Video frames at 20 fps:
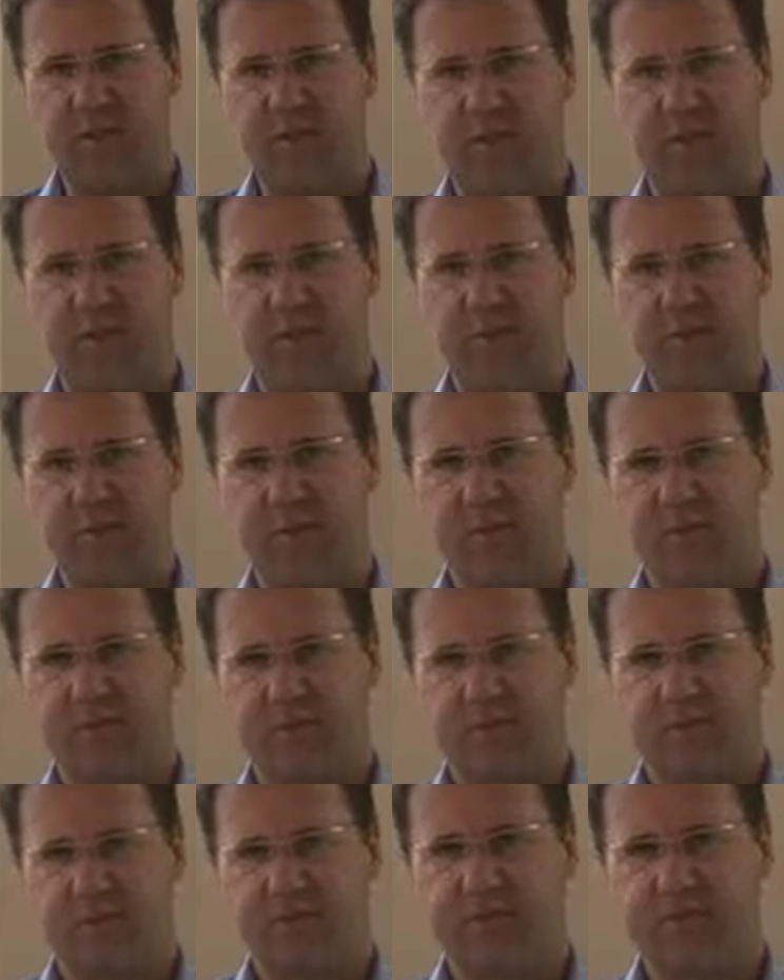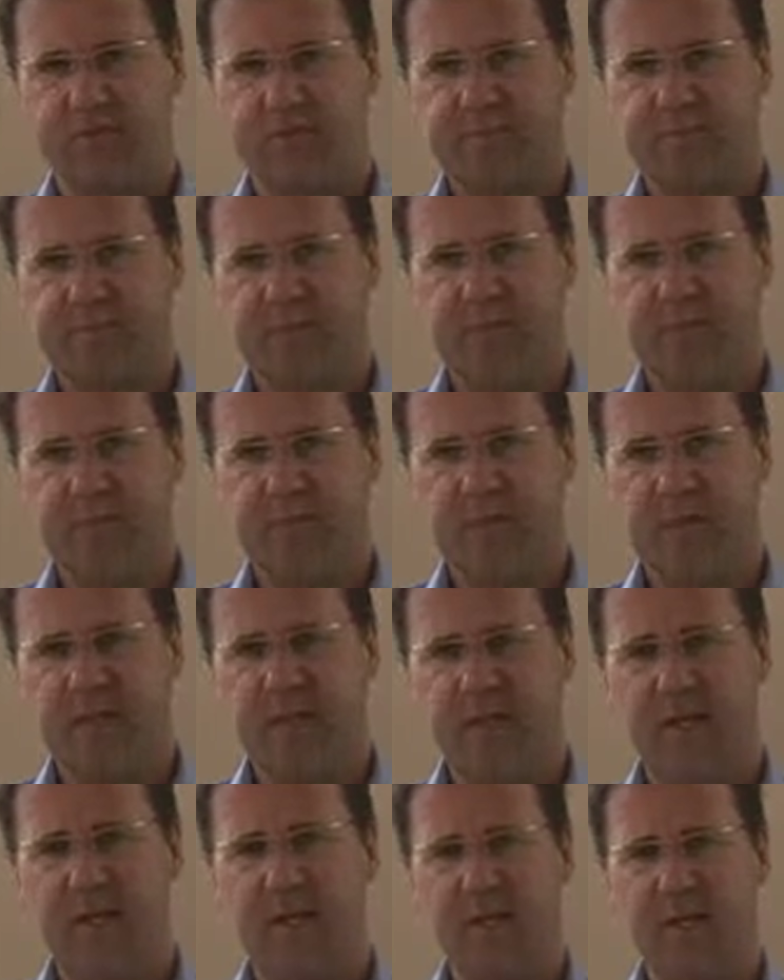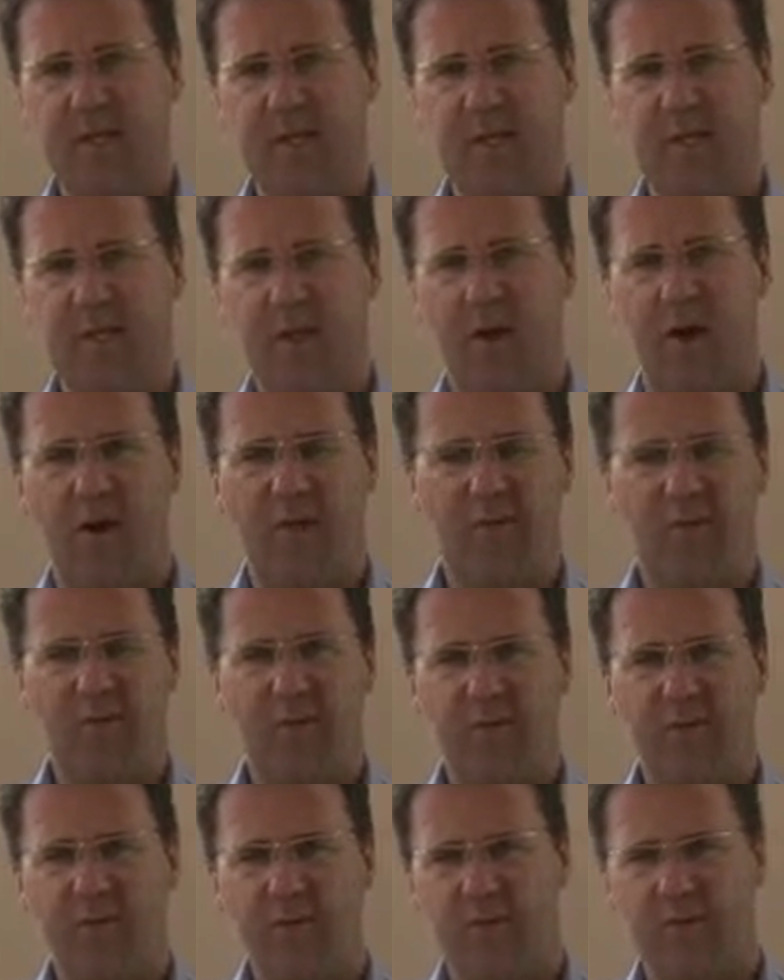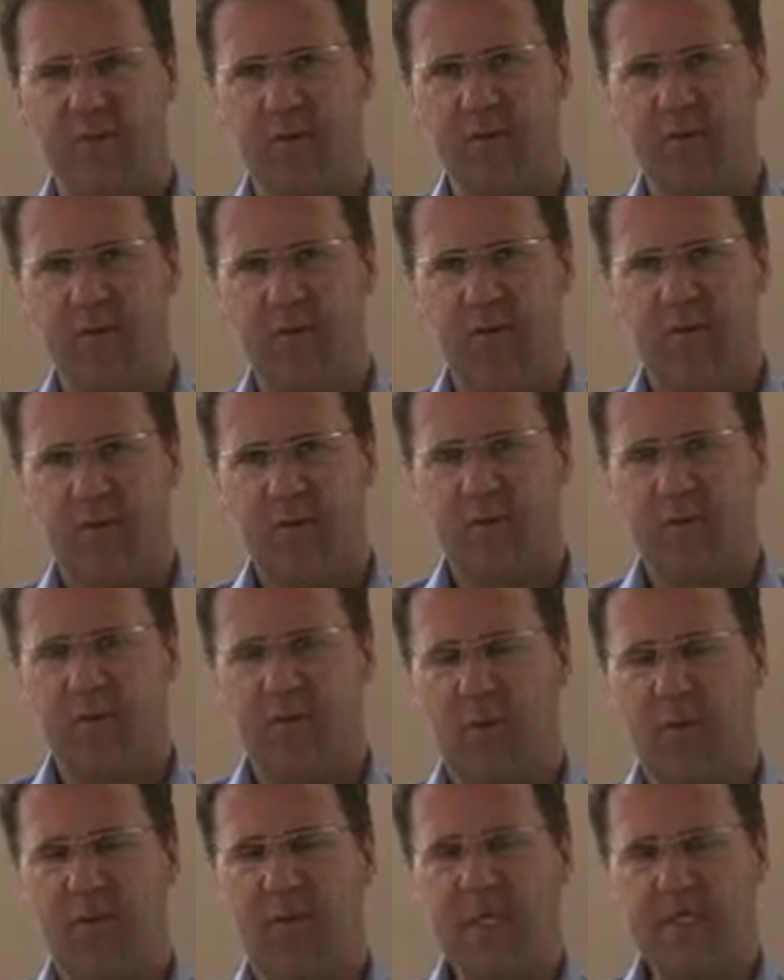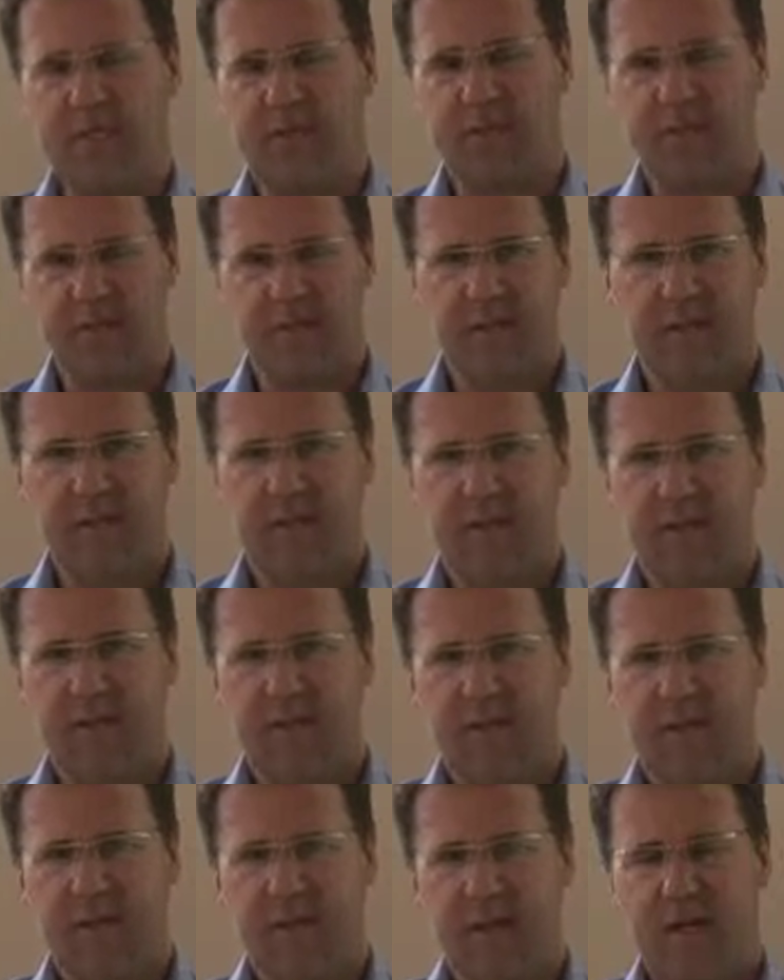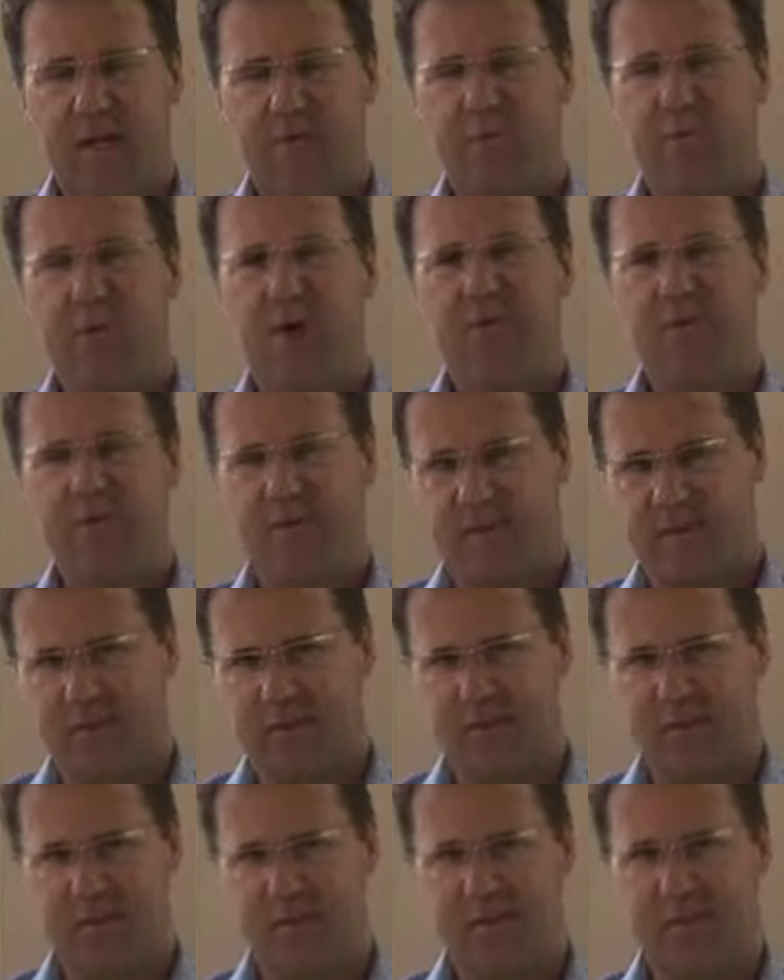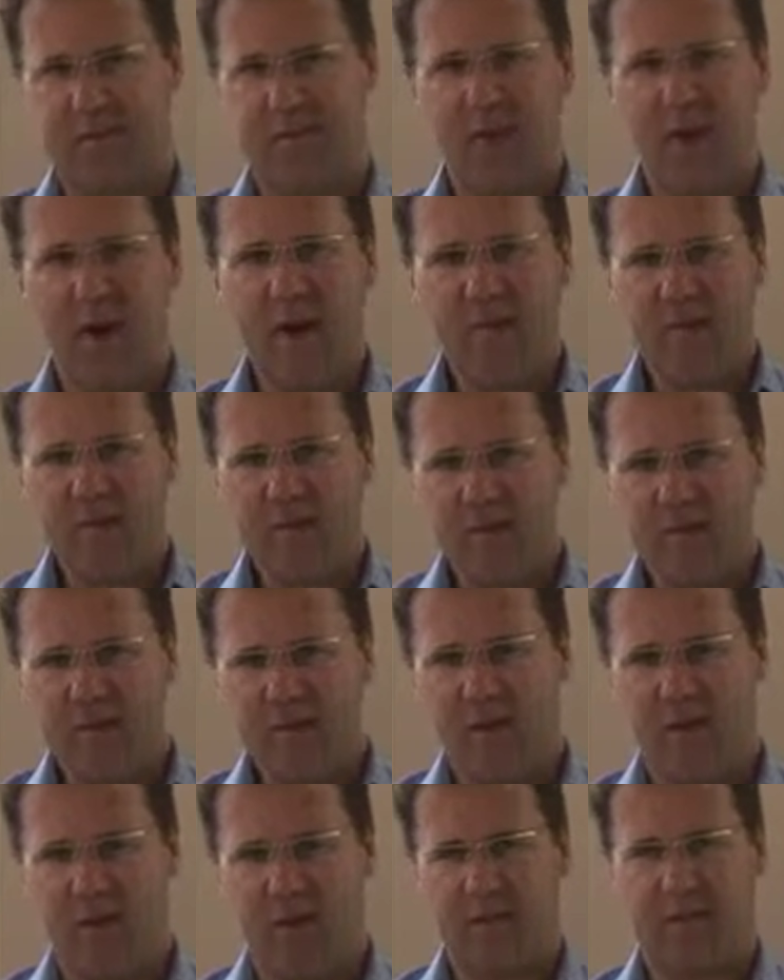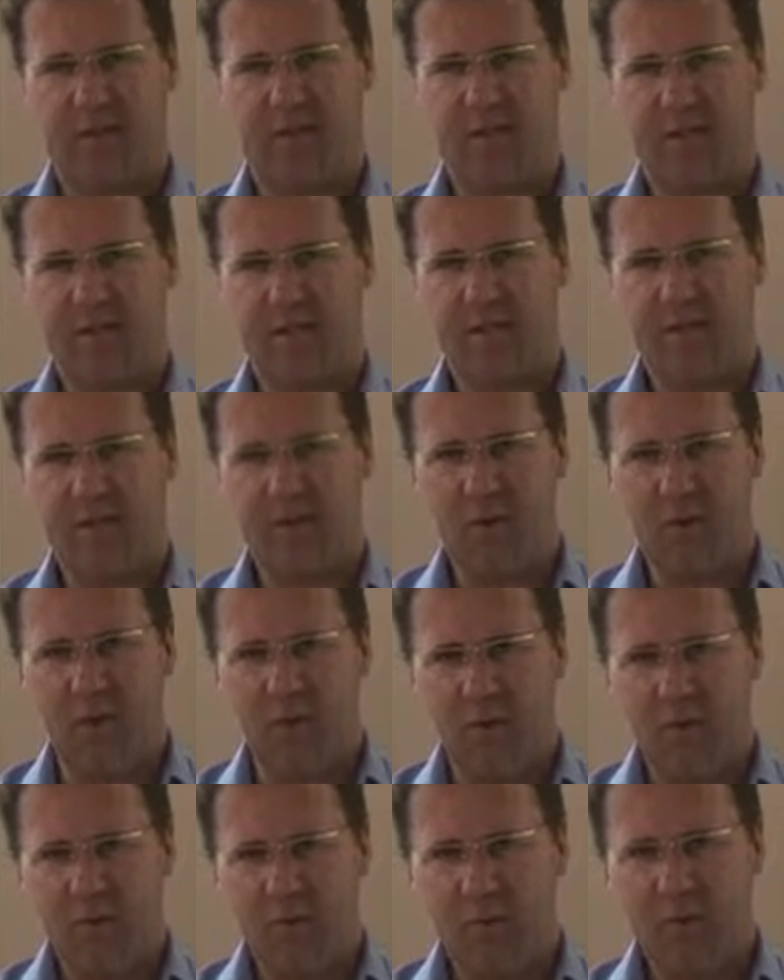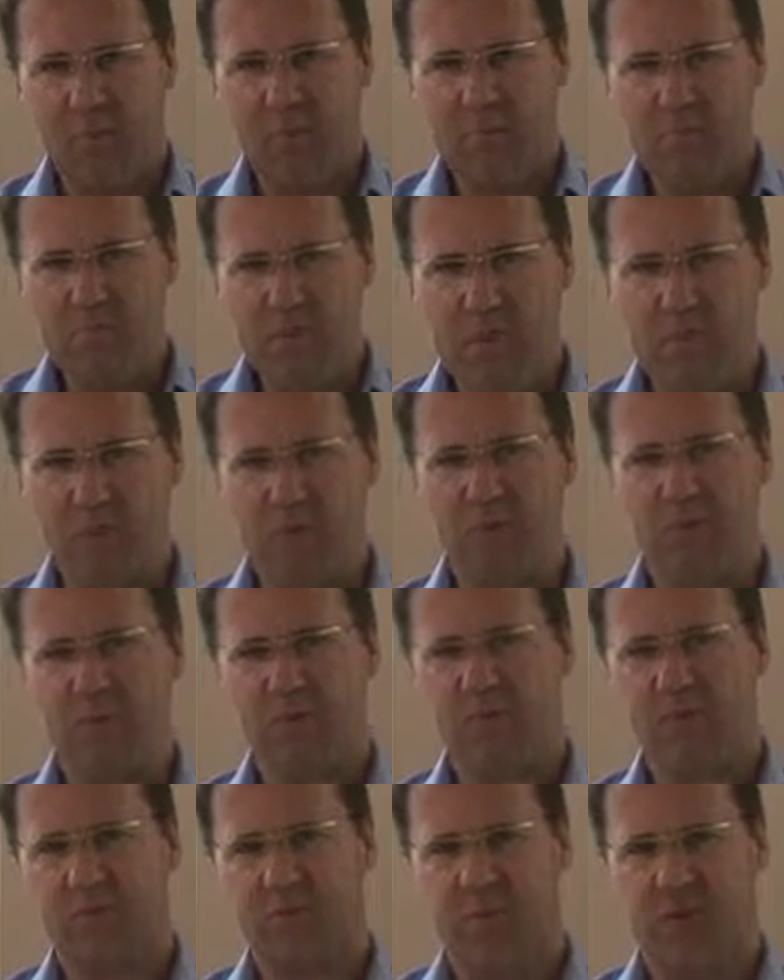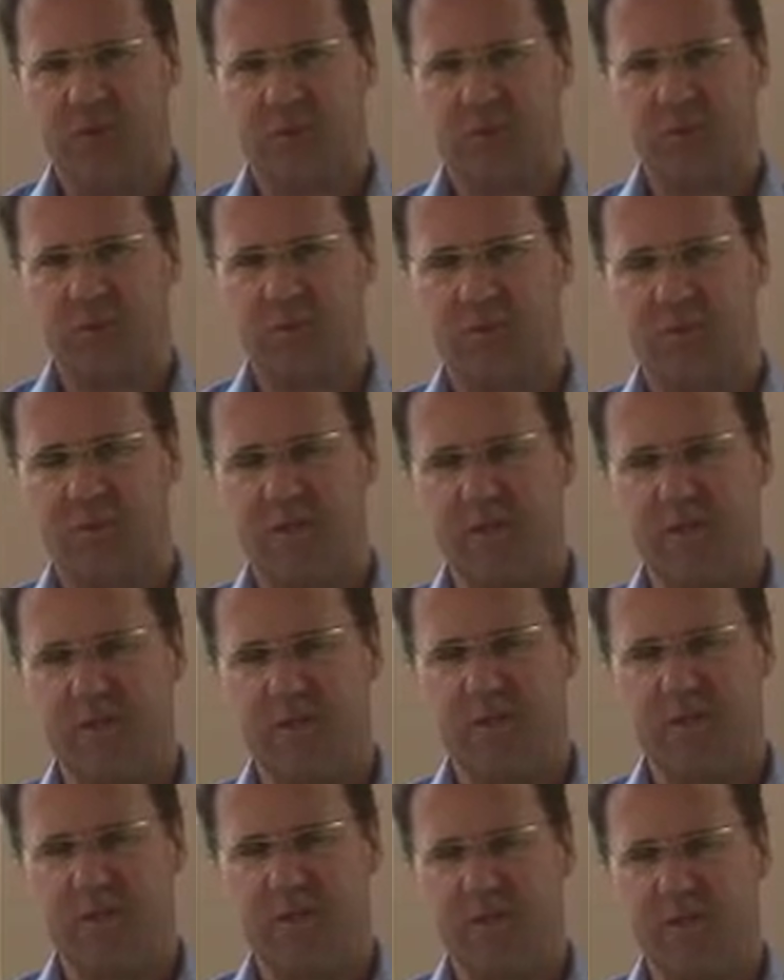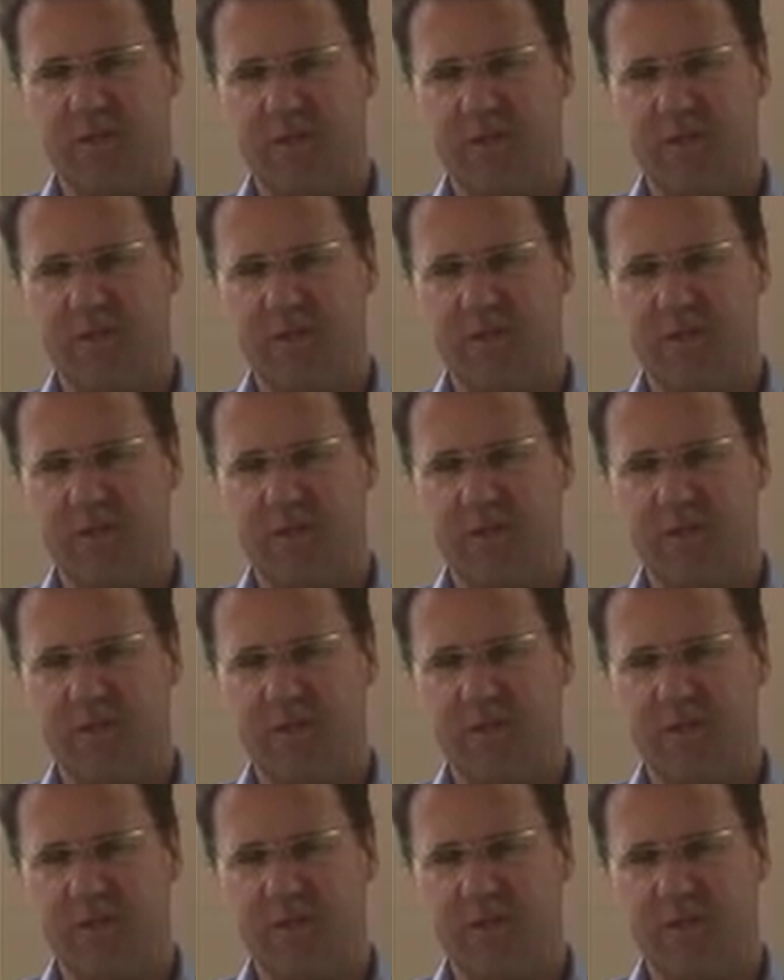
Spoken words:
their animals. And then they were hungry for meat. And Moses, the great man of God that had seen all the miracles of God's provision,